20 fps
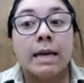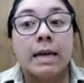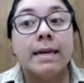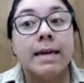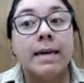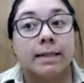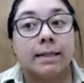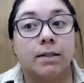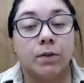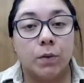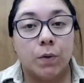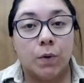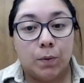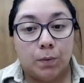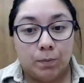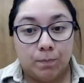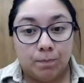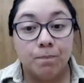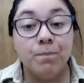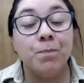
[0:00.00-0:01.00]
Yes.
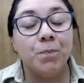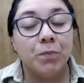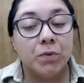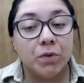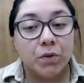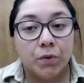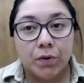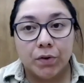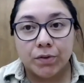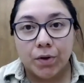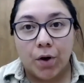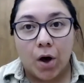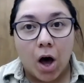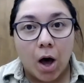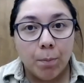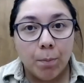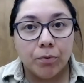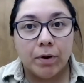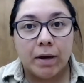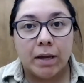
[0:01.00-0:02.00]
So there's the
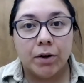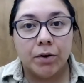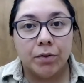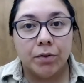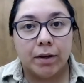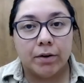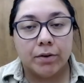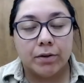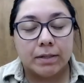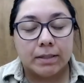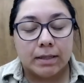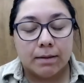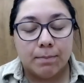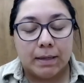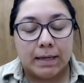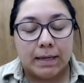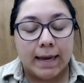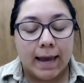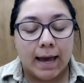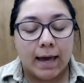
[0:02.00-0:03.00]
operator, there's the
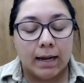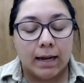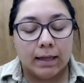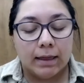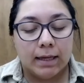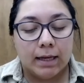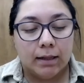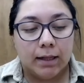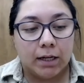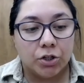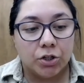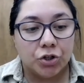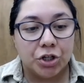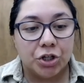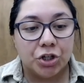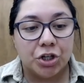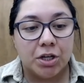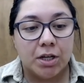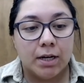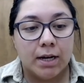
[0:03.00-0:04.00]
mechanic, the
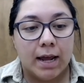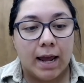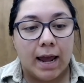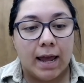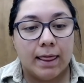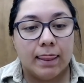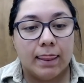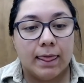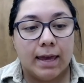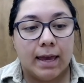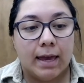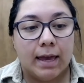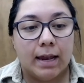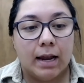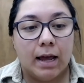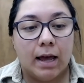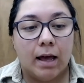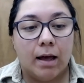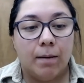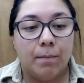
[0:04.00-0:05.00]
electrician, and
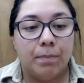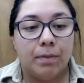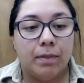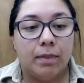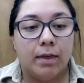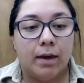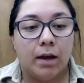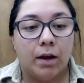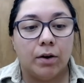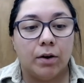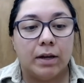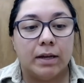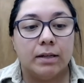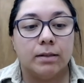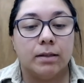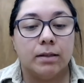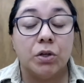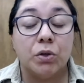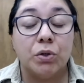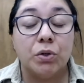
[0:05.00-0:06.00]
then there
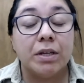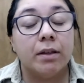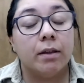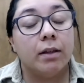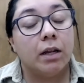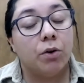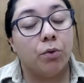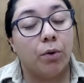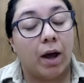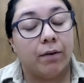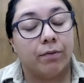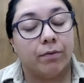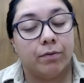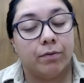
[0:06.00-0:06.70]
is the utility craft.